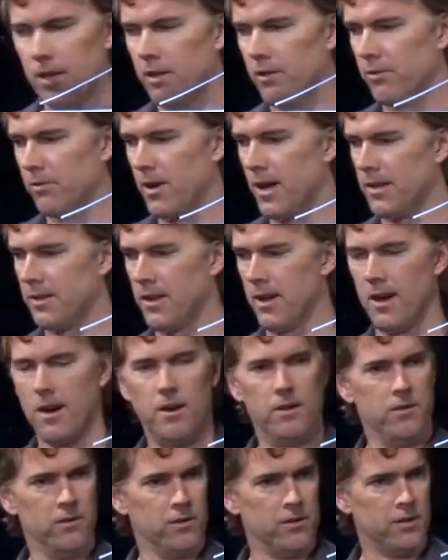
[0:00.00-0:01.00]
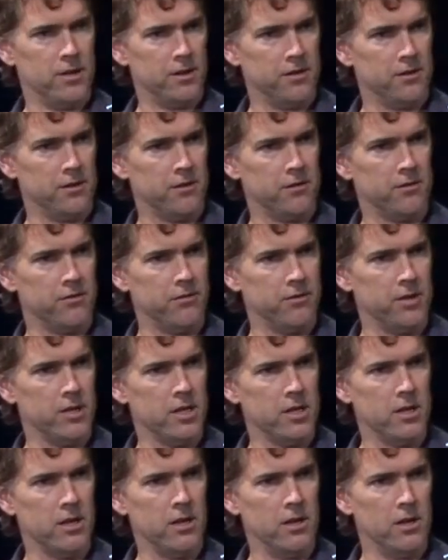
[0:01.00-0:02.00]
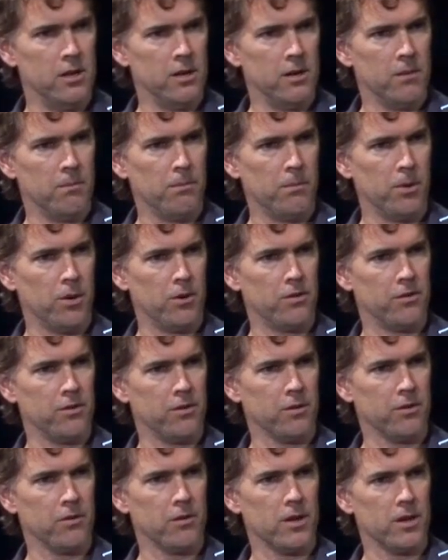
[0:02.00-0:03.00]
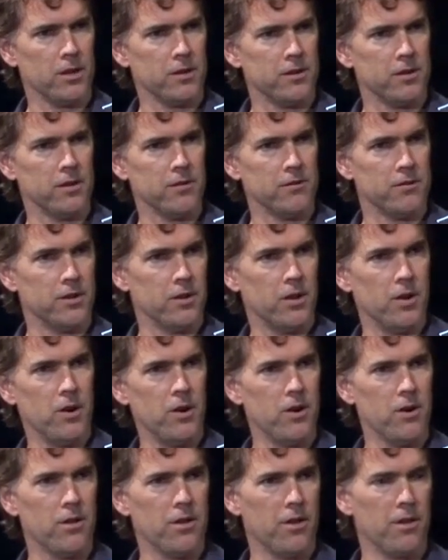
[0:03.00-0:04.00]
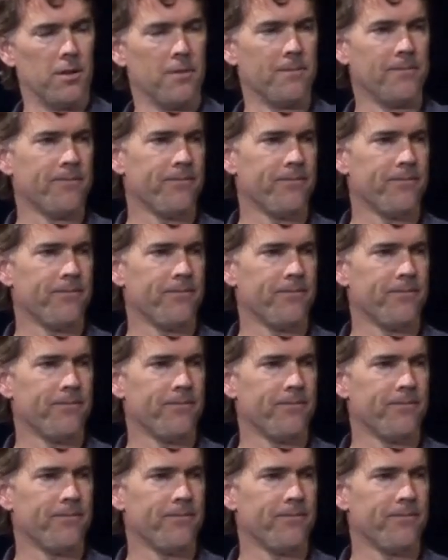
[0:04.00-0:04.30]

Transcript: is right there. This is the person relative to the earth.